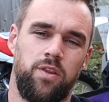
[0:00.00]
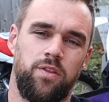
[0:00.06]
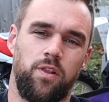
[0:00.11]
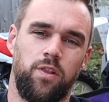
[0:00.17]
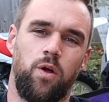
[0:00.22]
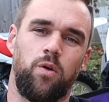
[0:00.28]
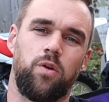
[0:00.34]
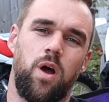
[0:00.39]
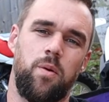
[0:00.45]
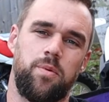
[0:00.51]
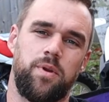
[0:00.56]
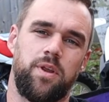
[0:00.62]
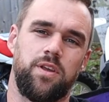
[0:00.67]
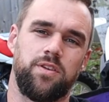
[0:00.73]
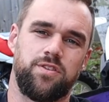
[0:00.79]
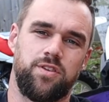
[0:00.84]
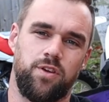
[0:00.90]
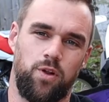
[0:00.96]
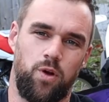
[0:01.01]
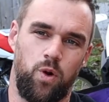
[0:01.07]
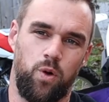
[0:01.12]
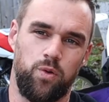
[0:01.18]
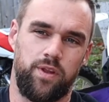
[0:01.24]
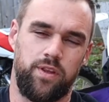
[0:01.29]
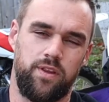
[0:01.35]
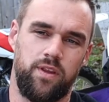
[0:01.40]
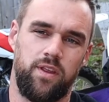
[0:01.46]
the loan company is still
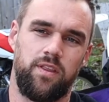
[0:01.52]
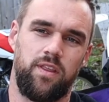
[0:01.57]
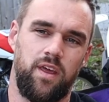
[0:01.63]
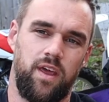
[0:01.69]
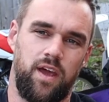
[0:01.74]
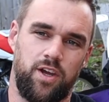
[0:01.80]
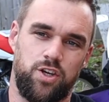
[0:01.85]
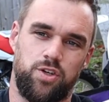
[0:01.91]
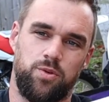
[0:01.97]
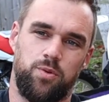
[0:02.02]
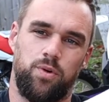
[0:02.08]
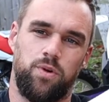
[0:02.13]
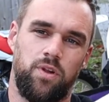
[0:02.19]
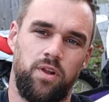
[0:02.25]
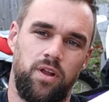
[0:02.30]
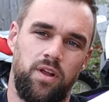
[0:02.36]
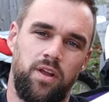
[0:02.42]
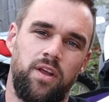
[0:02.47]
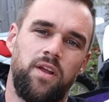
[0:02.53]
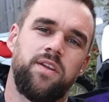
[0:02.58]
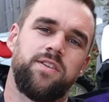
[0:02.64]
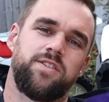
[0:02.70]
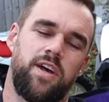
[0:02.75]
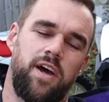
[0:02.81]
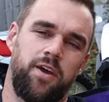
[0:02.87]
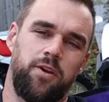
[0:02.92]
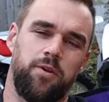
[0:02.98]
holding the actual
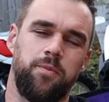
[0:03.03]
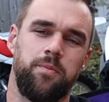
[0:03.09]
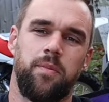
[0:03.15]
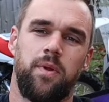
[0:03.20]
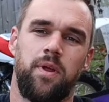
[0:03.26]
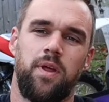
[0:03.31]
title.